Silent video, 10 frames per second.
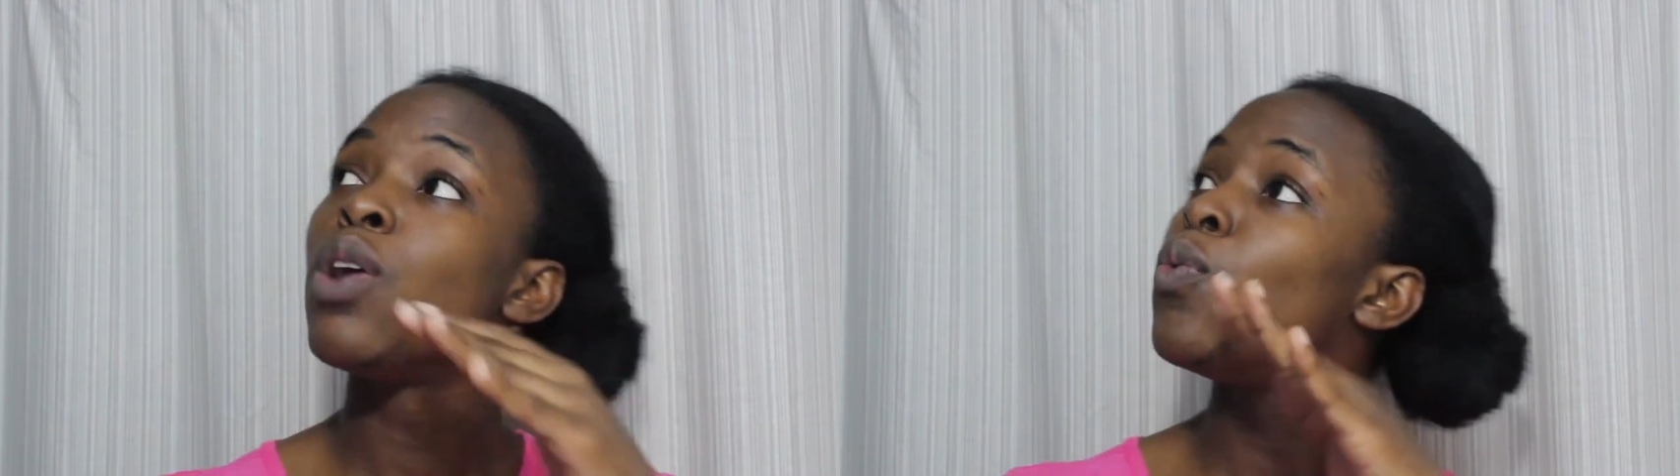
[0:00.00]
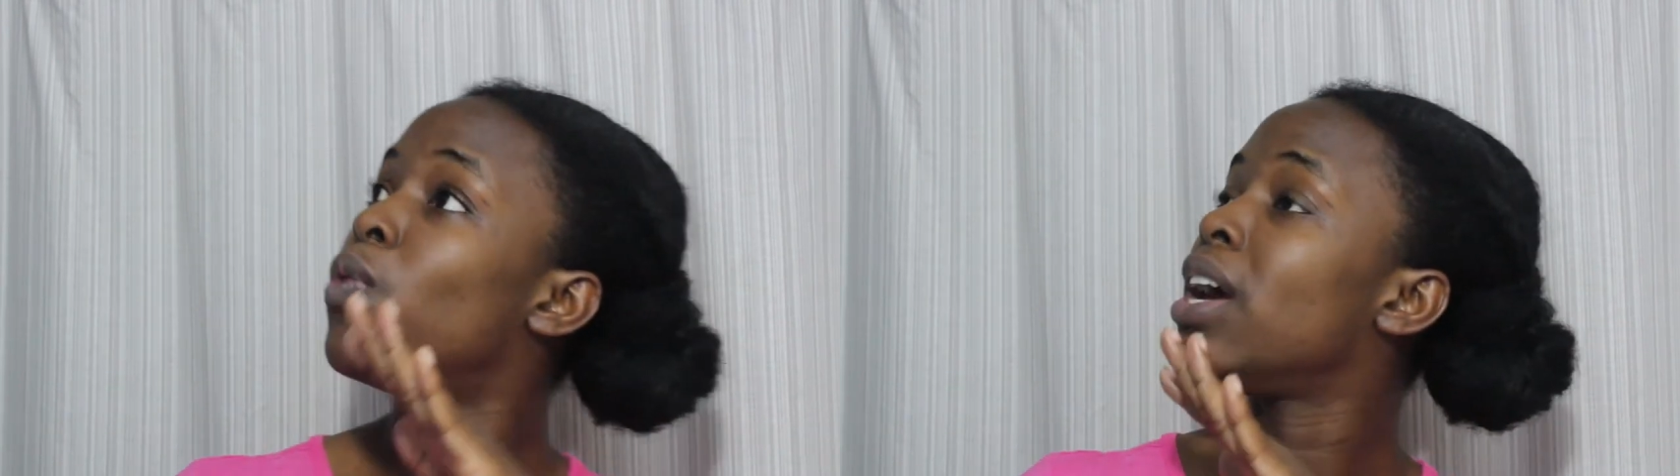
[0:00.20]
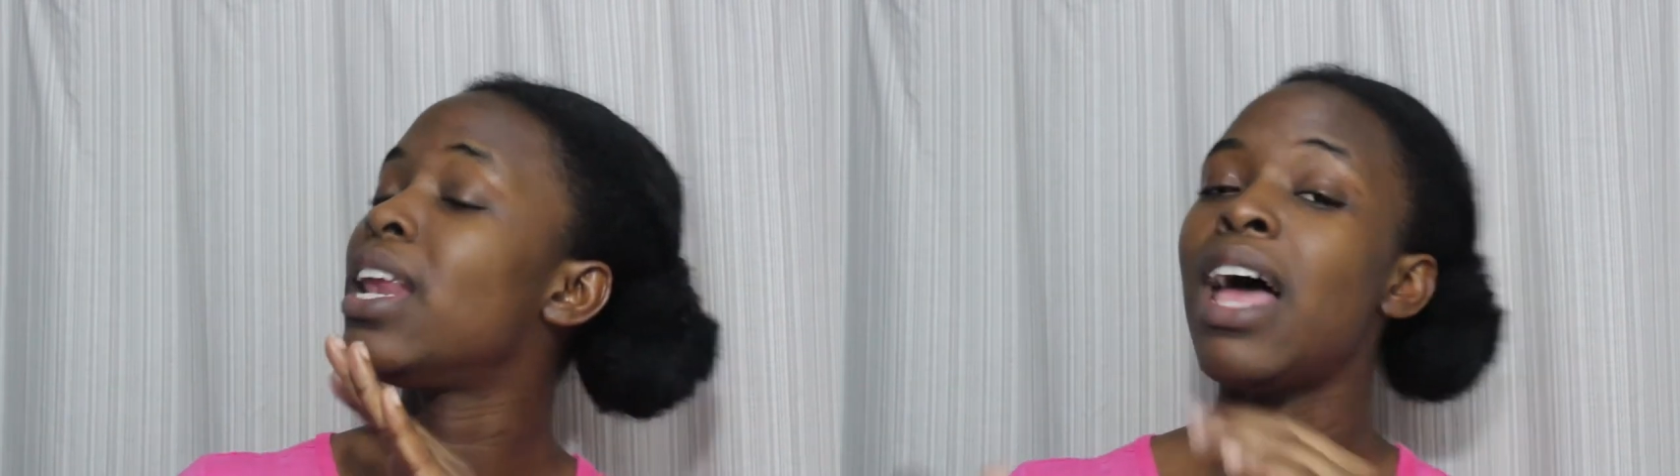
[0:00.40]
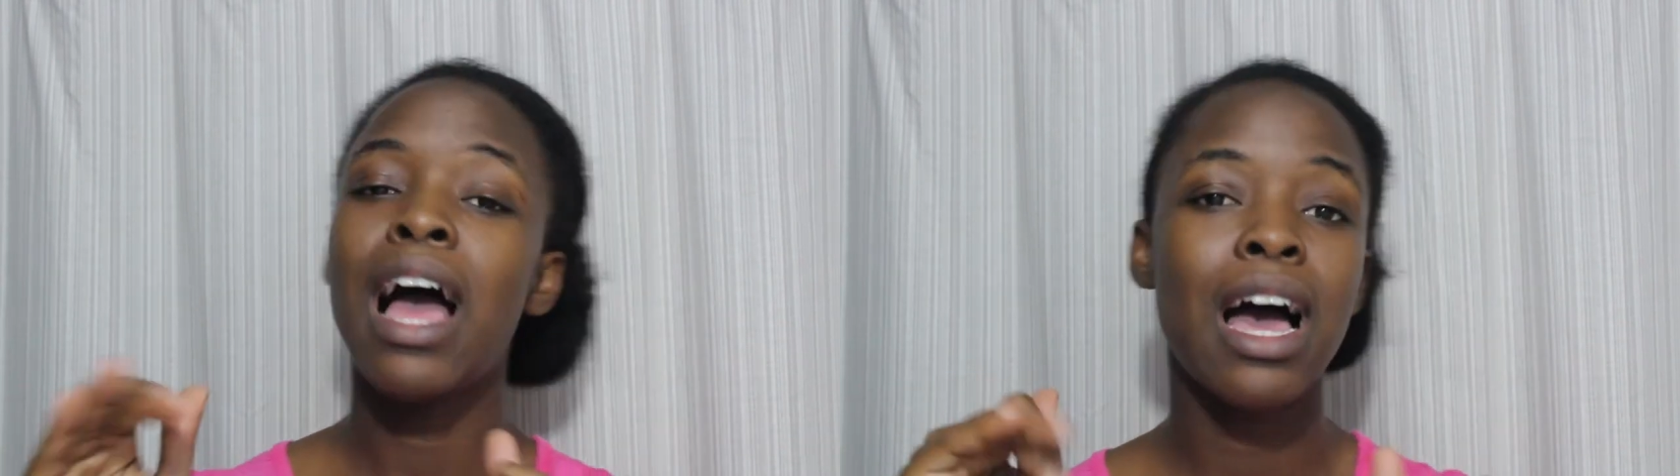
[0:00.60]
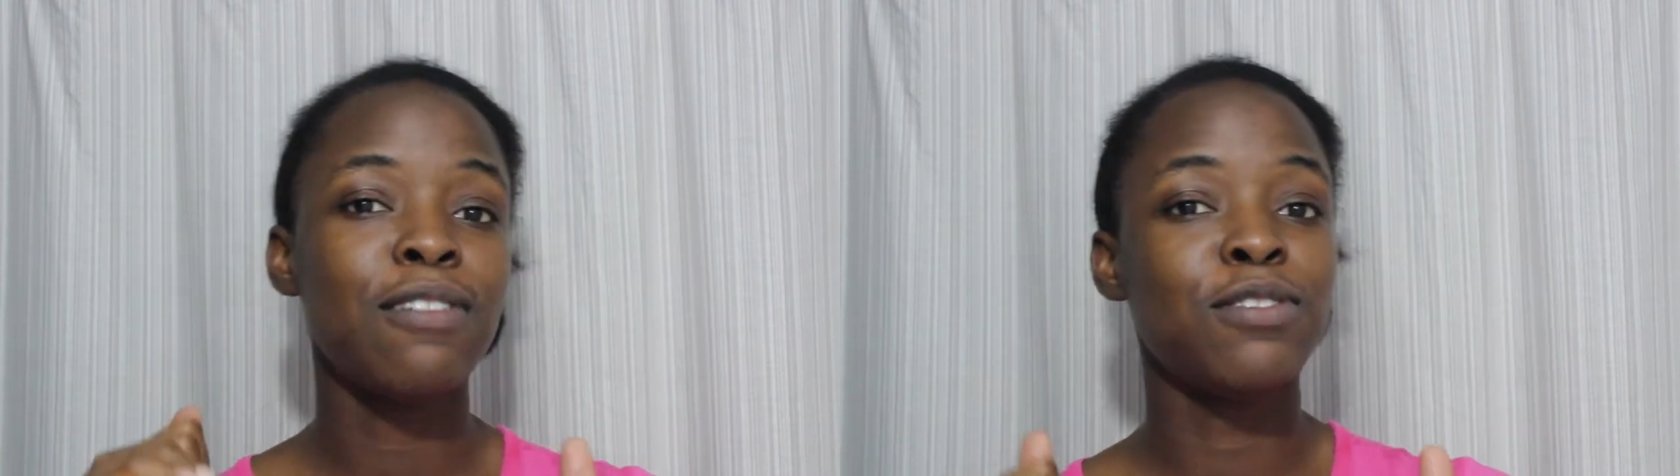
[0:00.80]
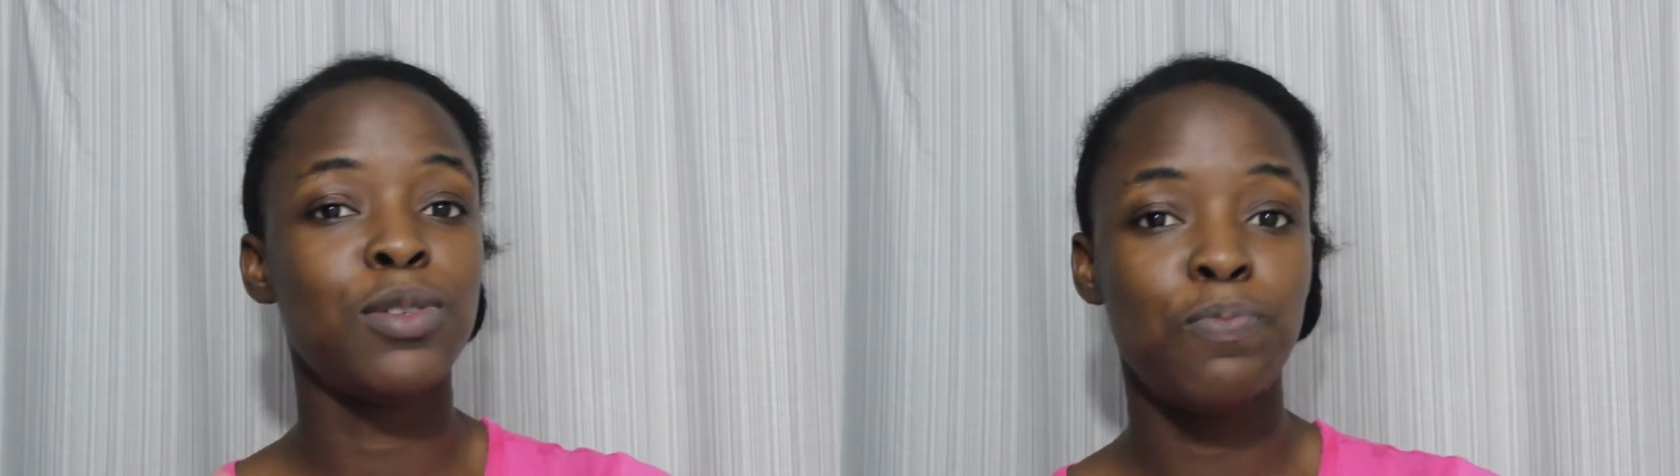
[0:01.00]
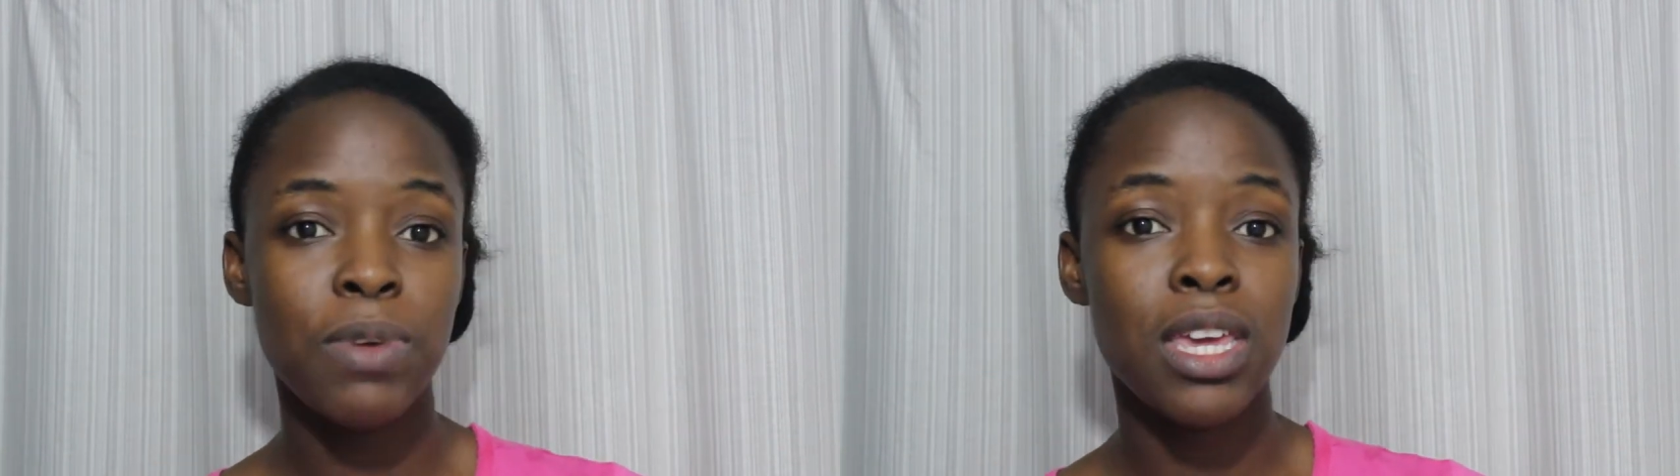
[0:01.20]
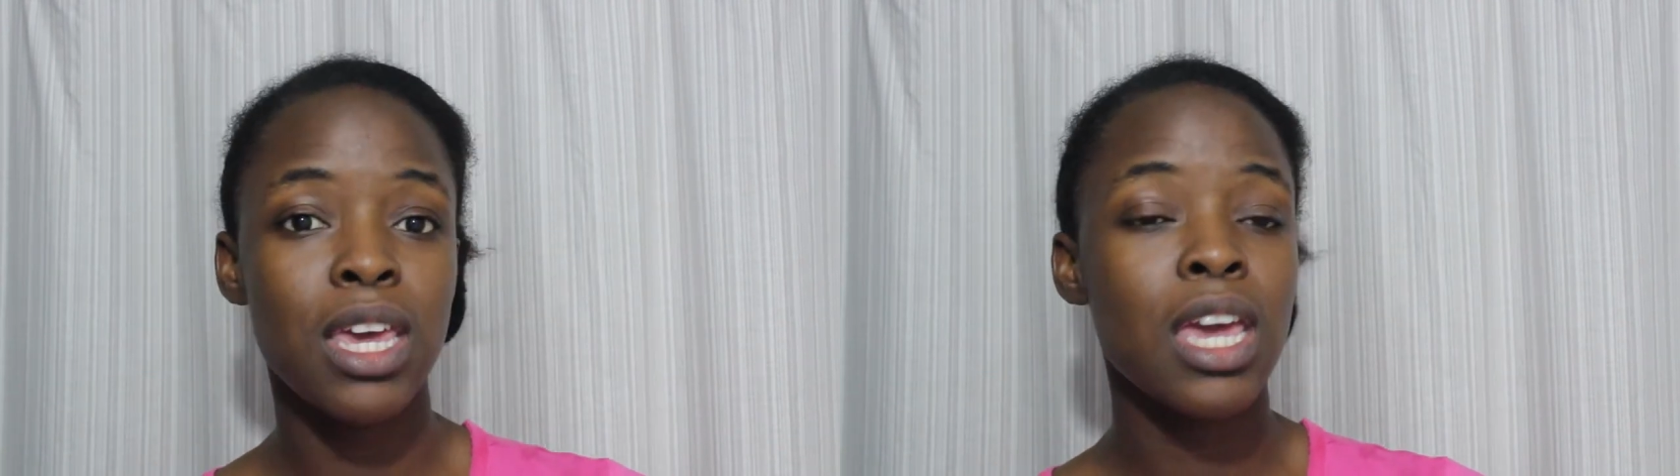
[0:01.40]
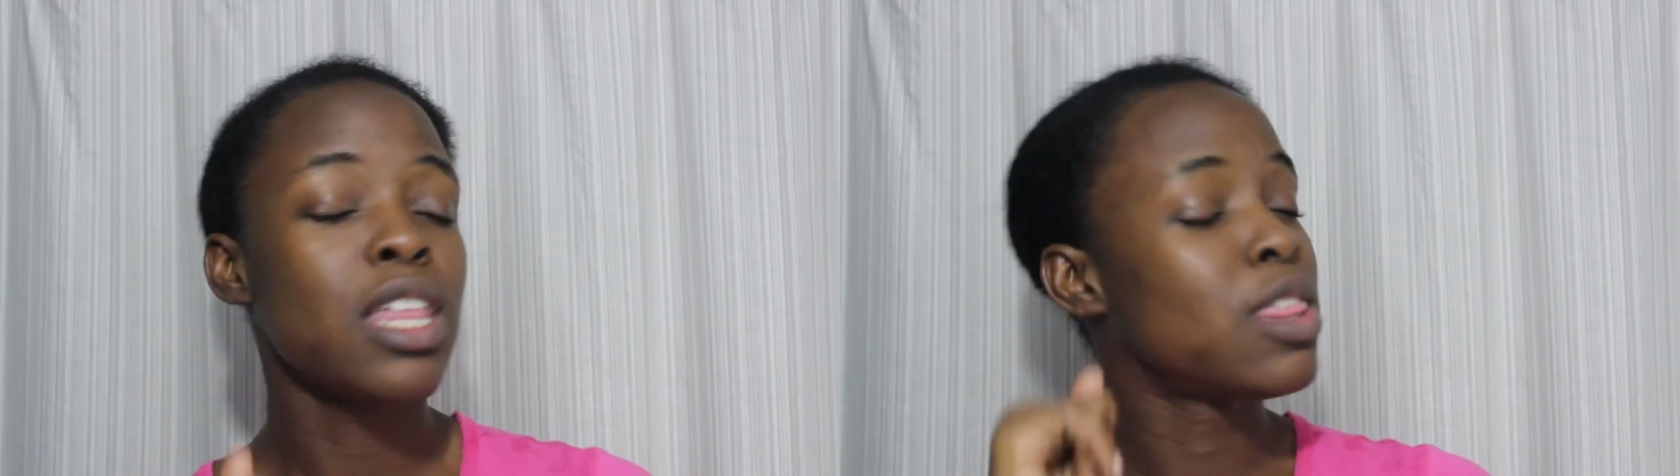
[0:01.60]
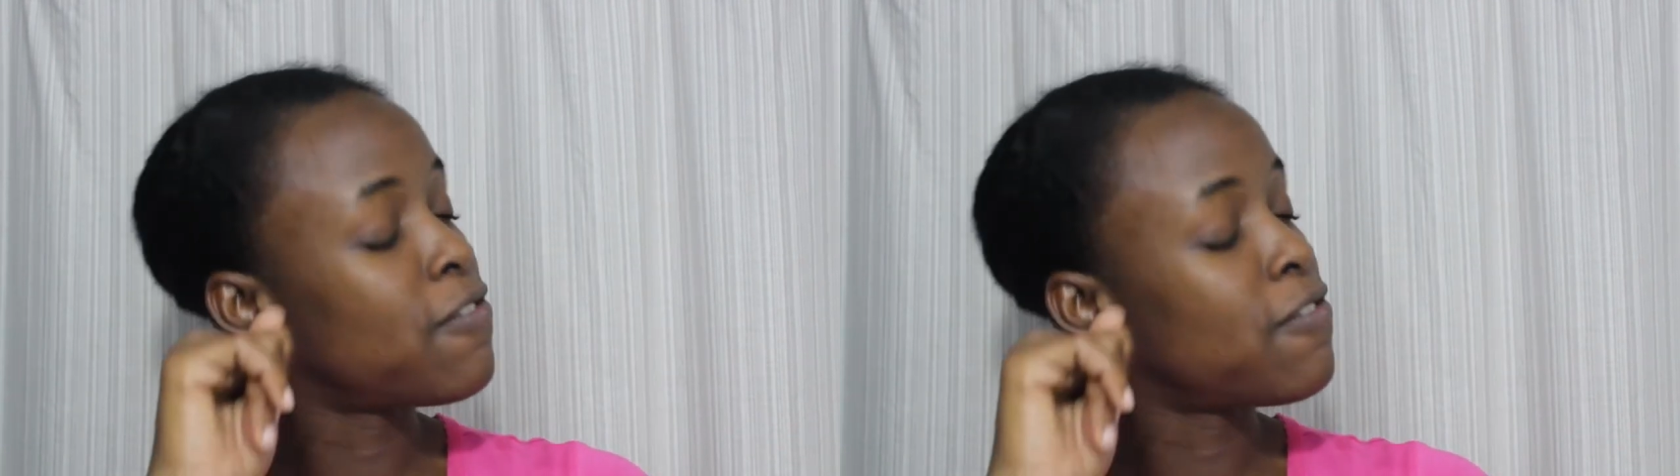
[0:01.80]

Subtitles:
will have to be,